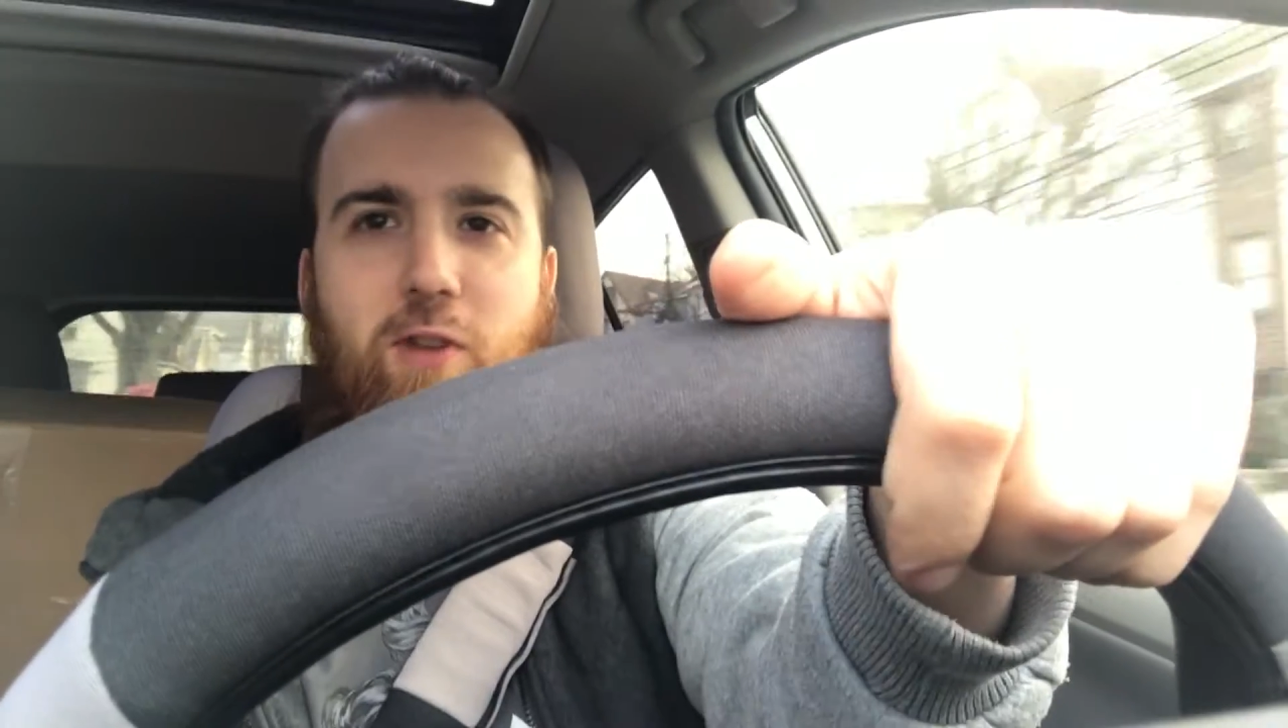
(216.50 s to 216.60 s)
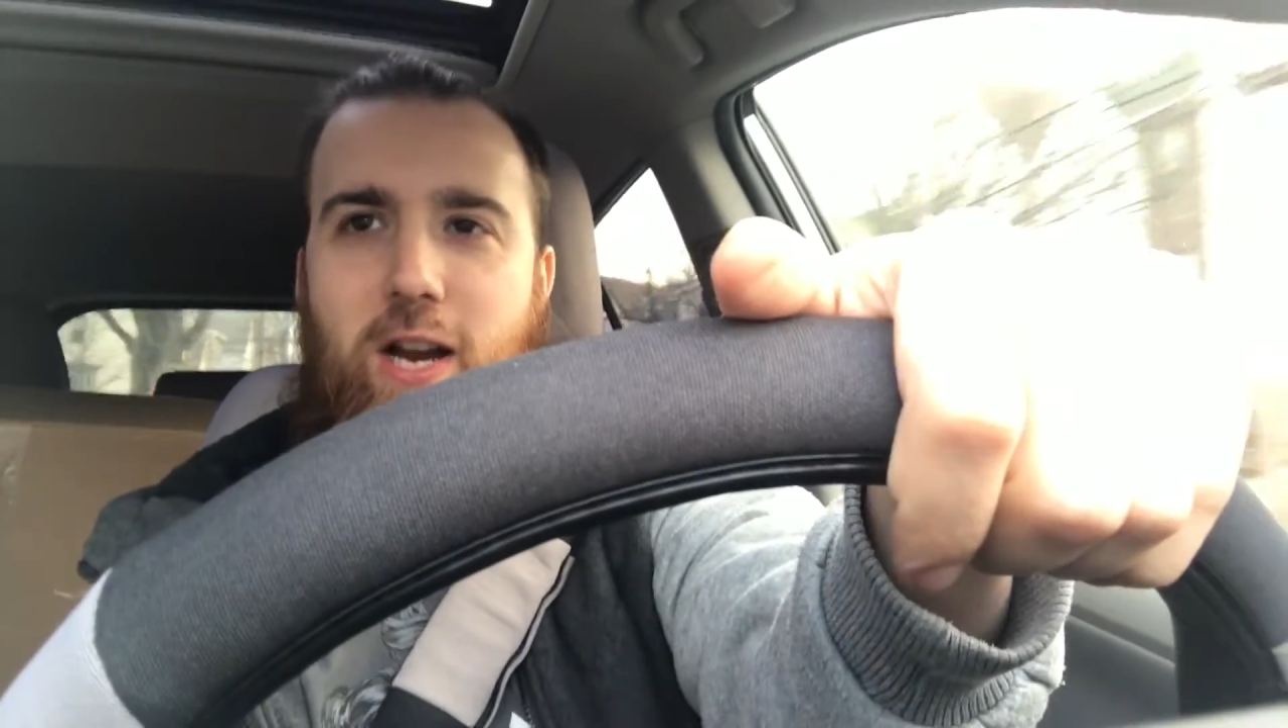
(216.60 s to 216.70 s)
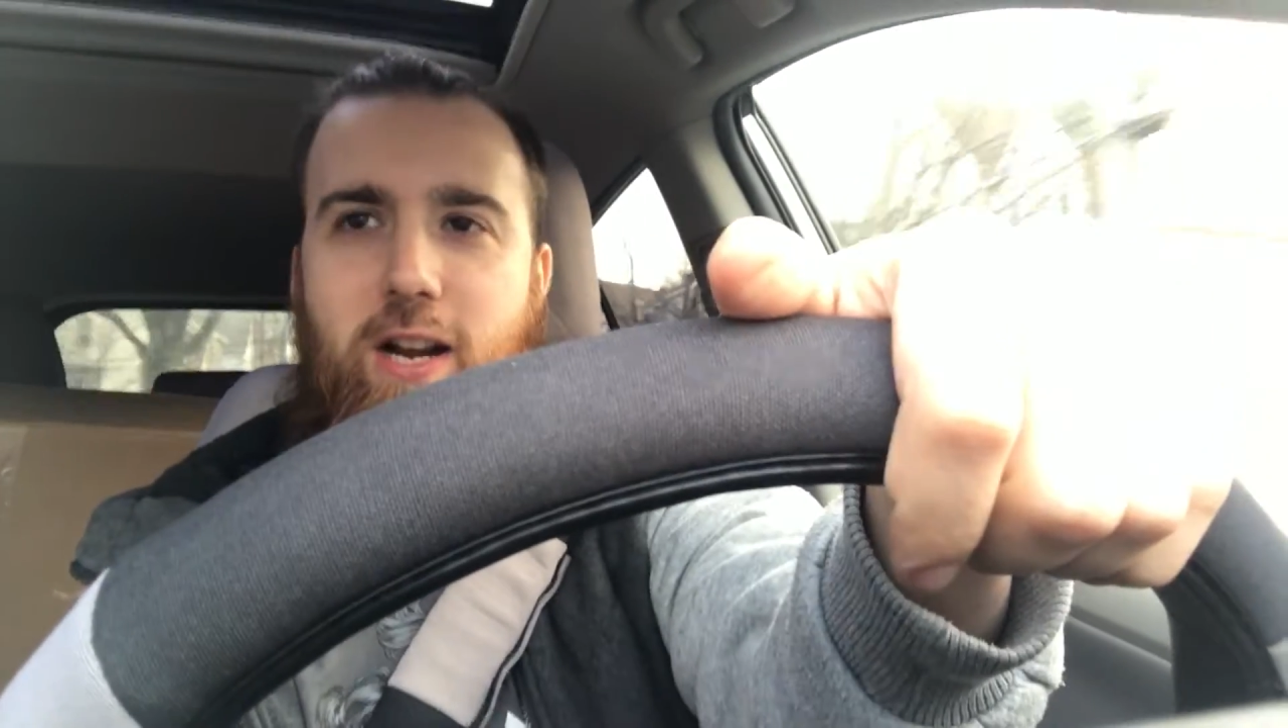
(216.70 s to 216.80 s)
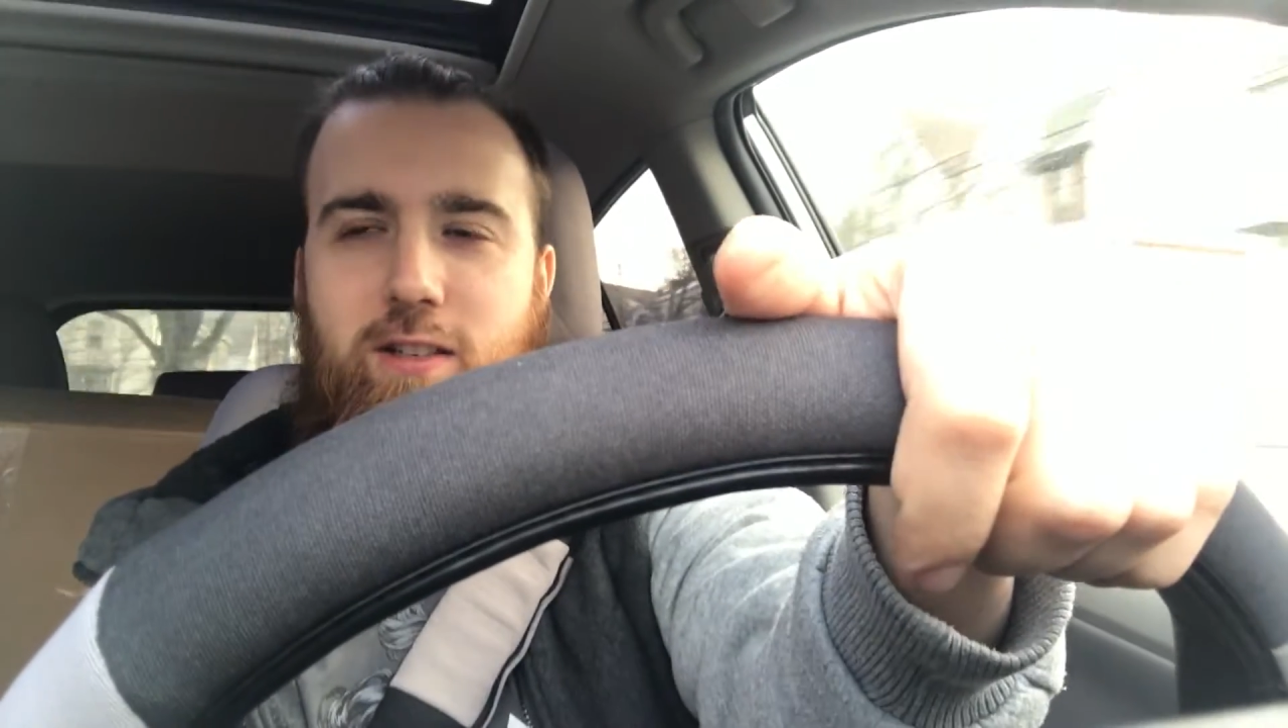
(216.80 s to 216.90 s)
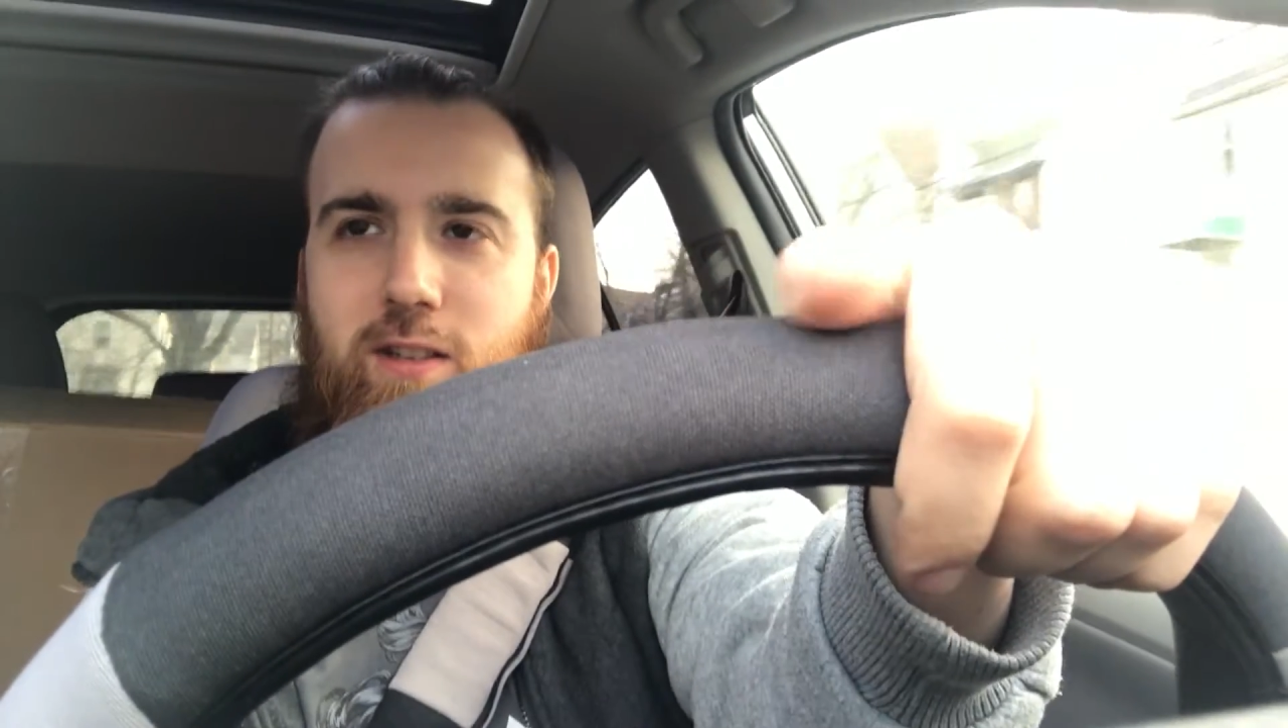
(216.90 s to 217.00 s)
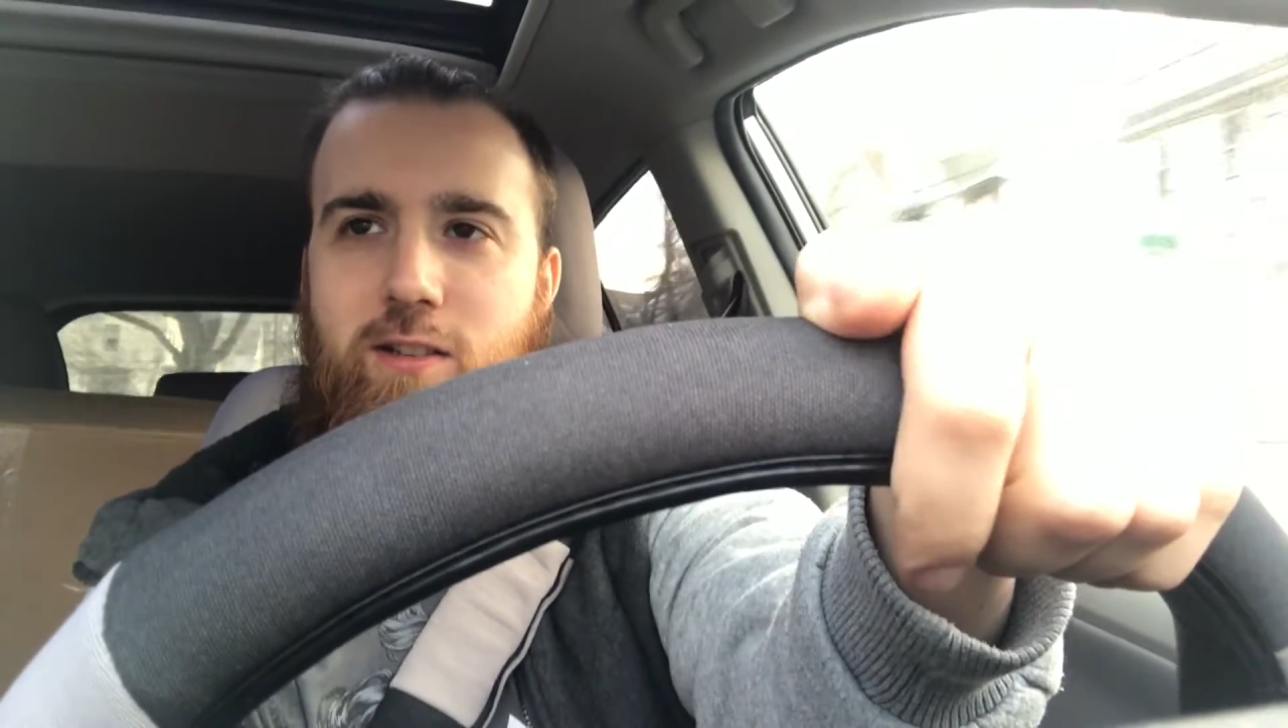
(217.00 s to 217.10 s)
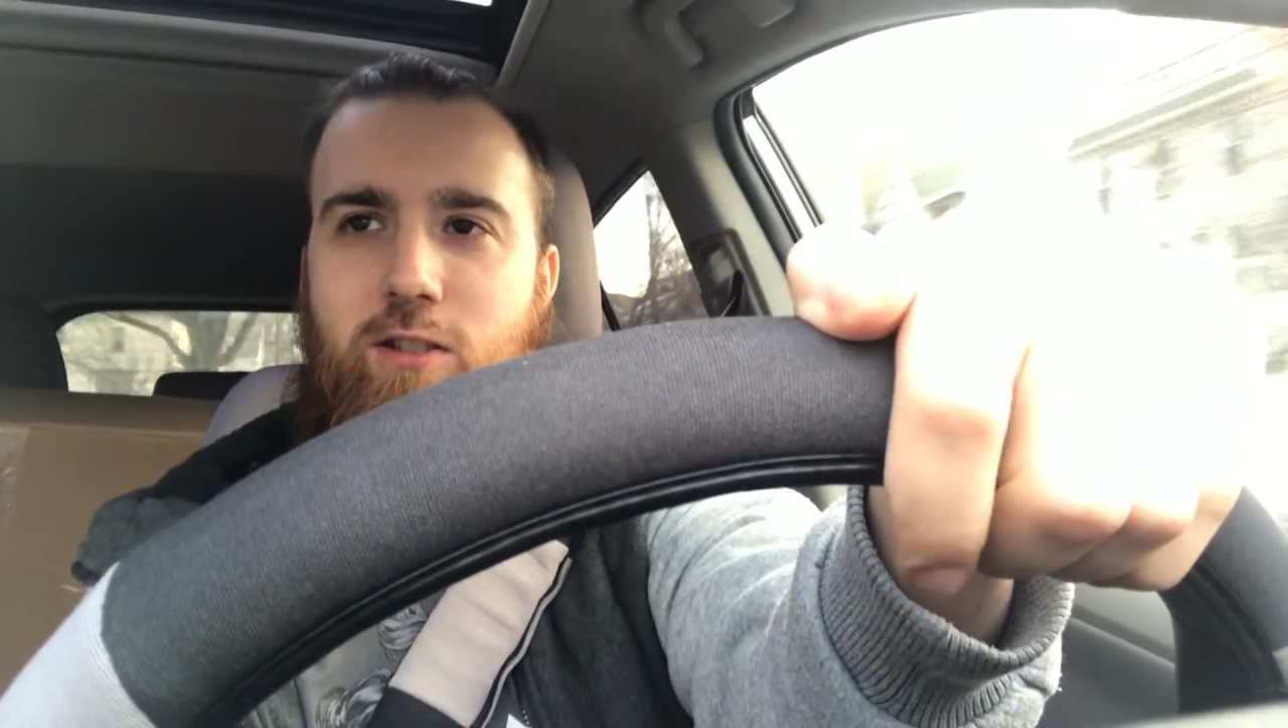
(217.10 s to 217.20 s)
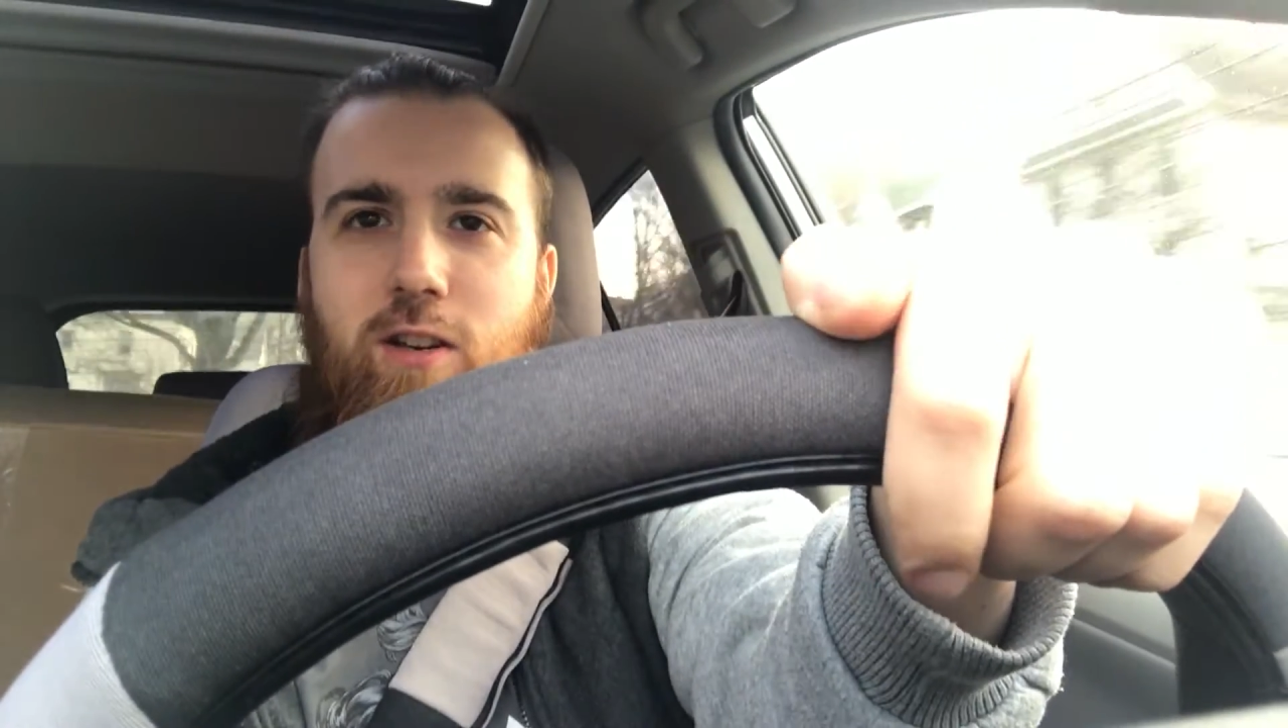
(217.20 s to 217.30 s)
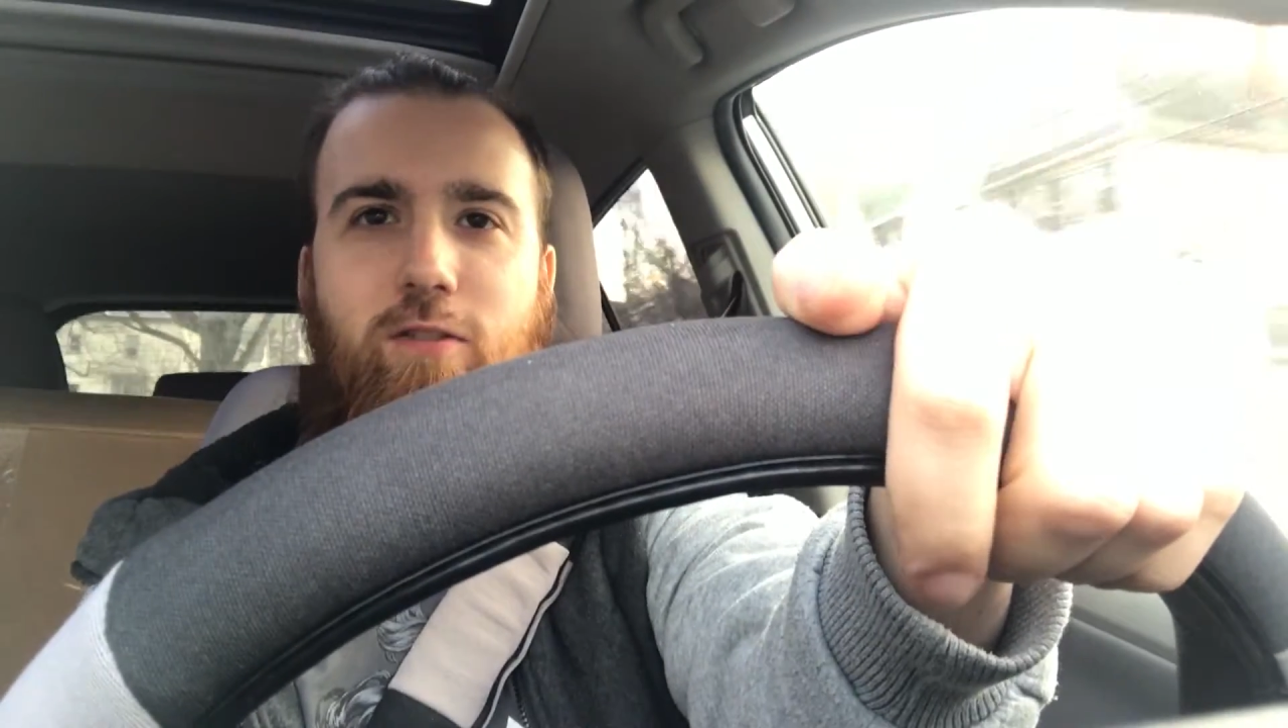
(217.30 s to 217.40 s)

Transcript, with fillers: provide excellent